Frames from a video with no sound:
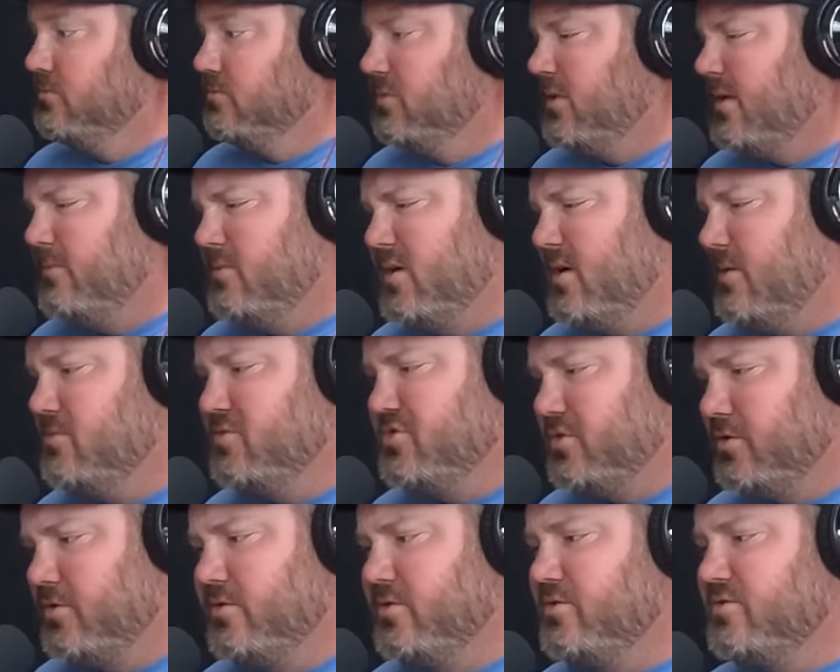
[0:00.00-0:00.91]
I'm
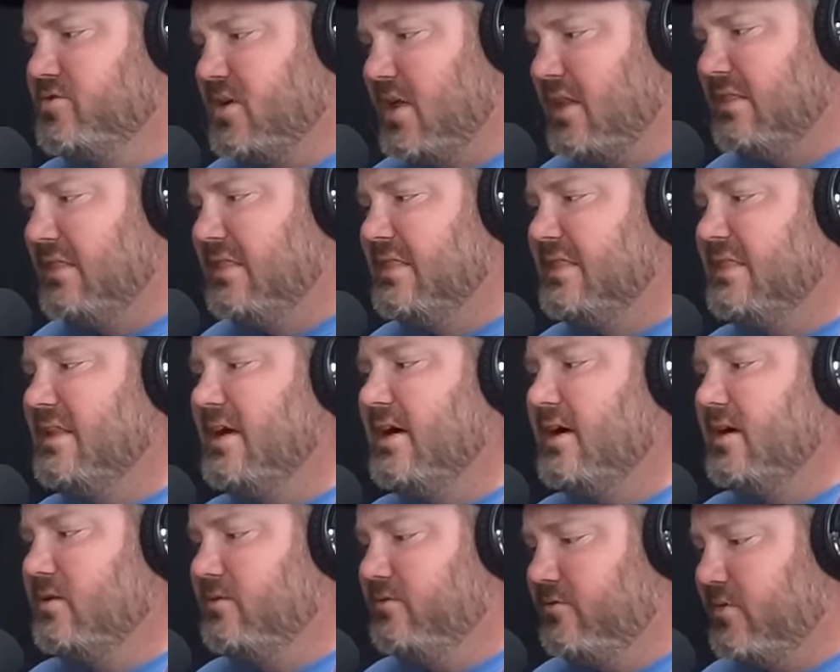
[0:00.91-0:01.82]
sure there's a
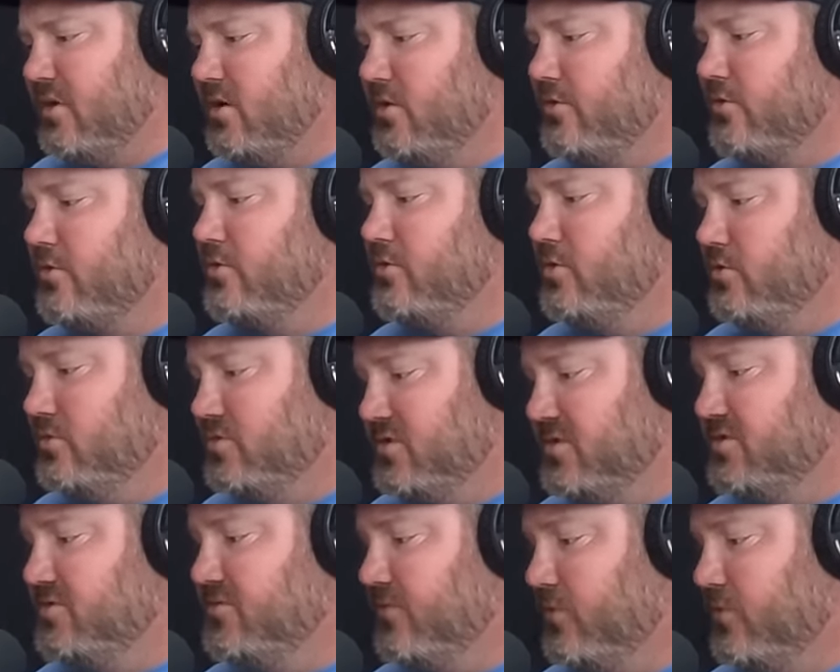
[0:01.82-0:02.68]
lot of other uses